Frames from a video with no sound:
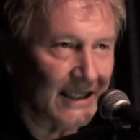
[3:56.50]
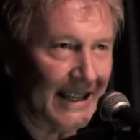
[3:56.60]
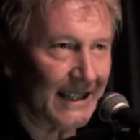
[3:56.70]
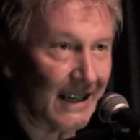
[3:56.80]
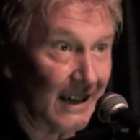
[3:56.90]

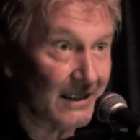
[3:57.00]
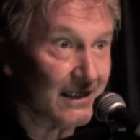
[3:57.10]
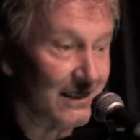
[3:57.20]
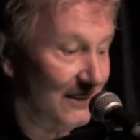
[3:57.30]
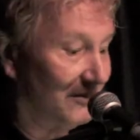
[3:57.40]
like
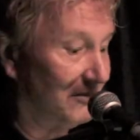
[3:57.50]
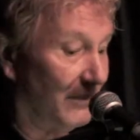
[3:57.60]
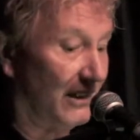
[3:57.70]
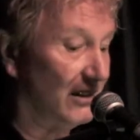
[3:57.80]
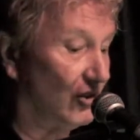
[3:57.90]
us to
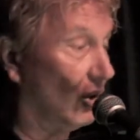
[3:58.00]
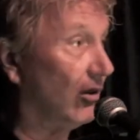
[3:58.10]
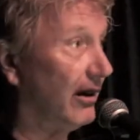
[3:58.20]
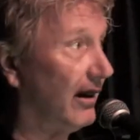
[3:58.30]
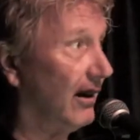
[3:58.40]
be
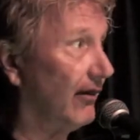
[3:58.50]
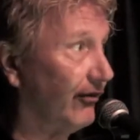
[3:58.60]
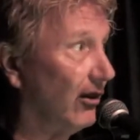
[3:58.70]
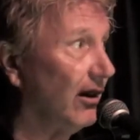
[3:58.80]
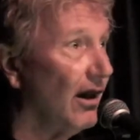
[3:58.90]

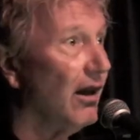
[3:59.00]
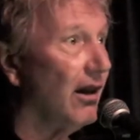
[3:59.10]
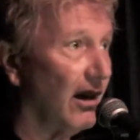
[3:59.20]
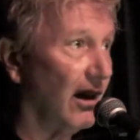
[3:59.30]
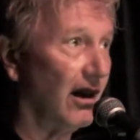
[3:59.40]
joyful,
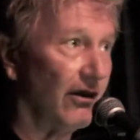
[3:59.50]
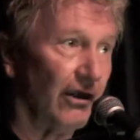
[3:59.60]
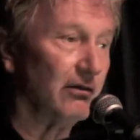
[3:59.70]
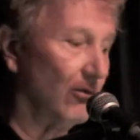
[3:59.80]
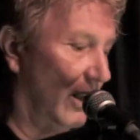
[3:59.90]
even